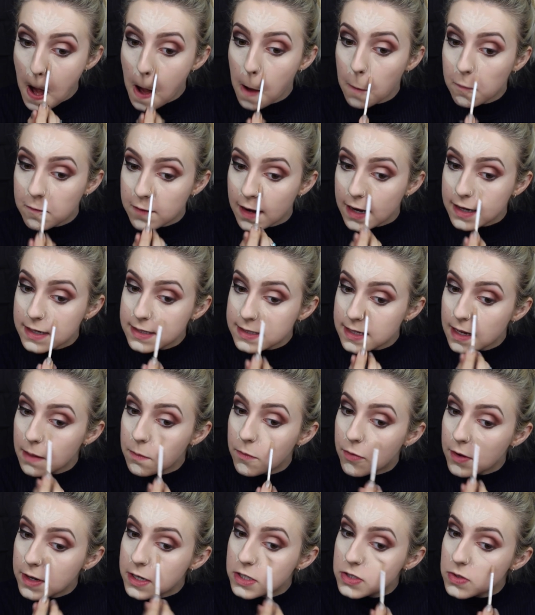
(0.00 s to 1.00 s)
In fact, I'm
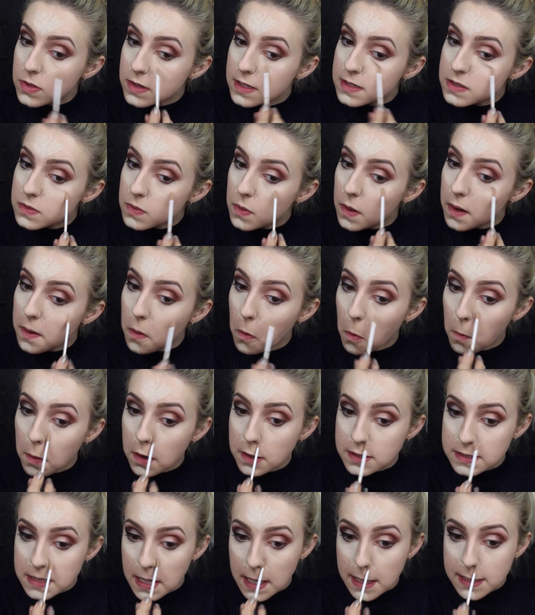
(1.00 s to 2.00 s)
pretty sure this one
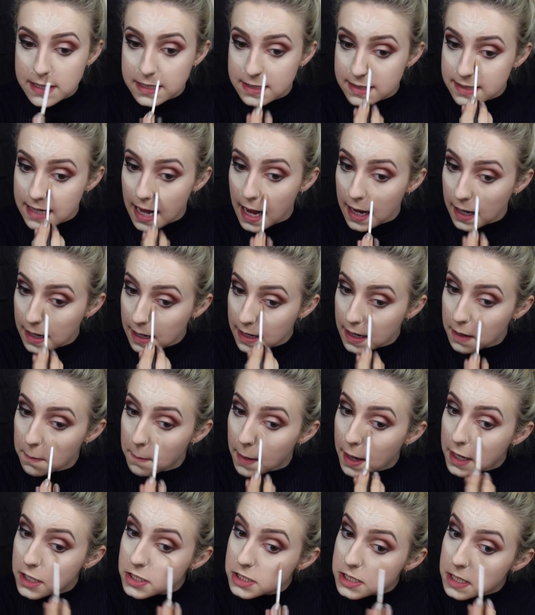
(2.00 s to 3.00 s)
almost exactly
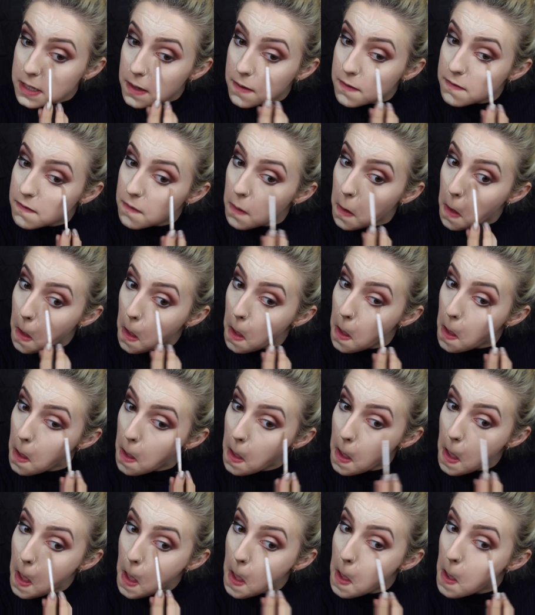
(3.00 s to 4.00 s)
matches
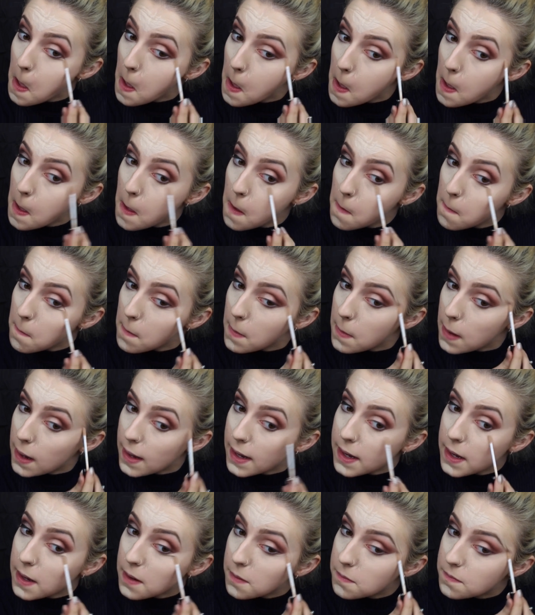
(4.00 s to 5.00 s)

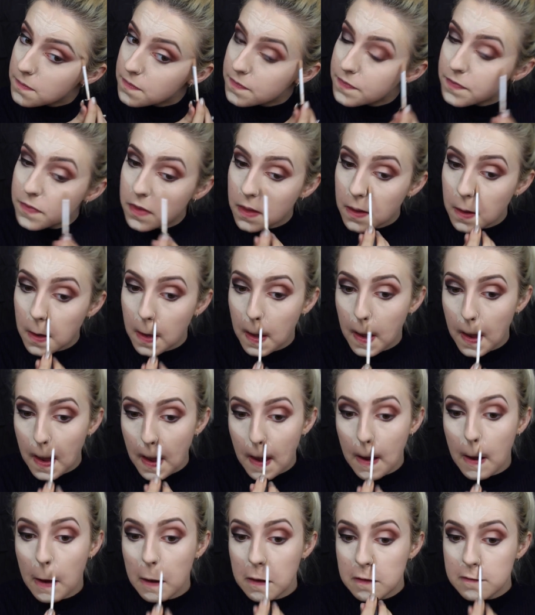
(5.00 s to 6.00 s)
my
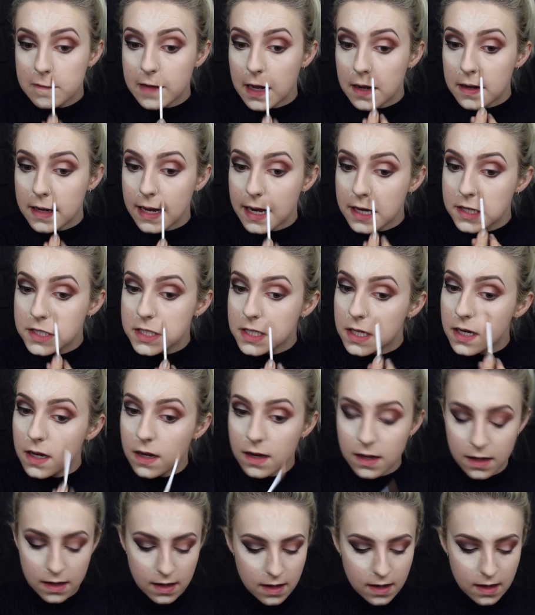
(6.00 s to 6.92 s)
foundation.